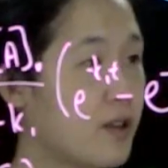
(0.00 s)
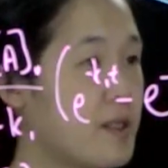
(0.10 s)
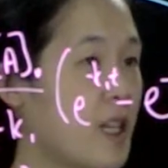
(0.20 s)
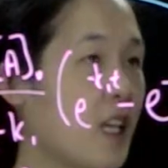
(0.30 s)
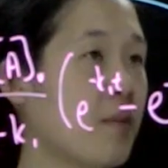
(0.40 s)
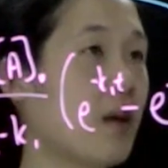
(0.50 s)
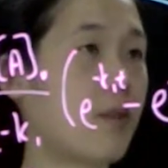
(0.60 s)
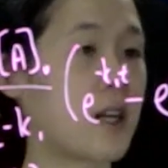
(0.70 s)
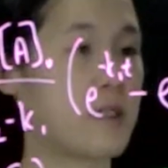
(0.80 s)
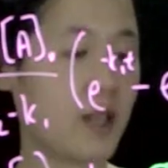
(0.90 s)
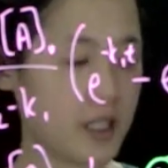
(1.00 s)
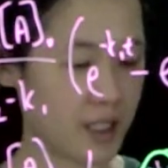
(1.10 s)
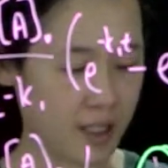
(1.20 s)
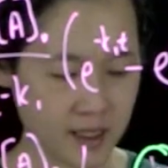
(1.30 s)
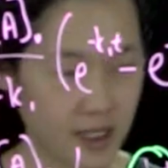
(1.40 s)
the same
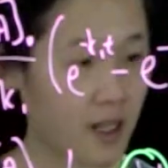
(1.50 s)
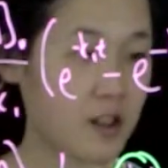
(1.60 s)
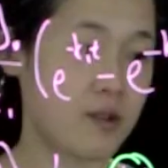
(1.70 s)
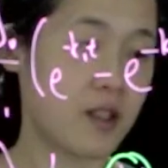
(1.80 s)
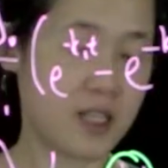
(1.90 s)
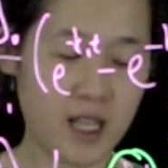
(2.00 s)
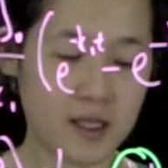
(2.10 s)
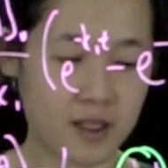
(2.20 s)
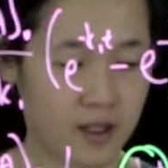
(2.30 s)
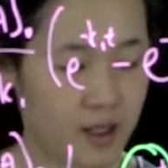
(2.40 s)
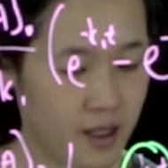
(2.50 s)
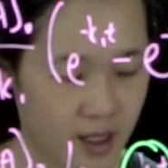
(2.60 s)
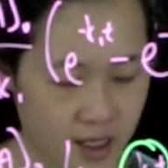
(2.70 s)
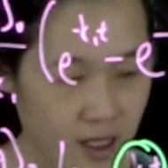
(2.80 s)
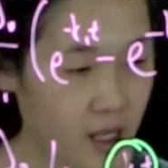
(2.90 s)
approximations. I'll just write the answer.
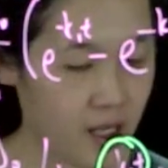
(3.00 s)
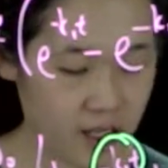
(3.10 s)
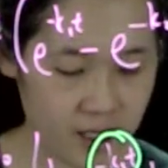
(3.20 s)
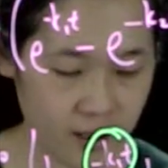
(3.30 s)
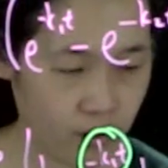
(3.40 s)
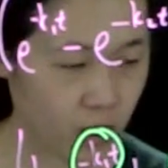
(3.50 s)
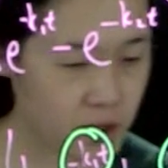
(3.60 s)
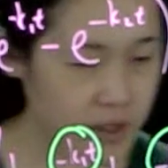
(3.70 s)
Uh, what you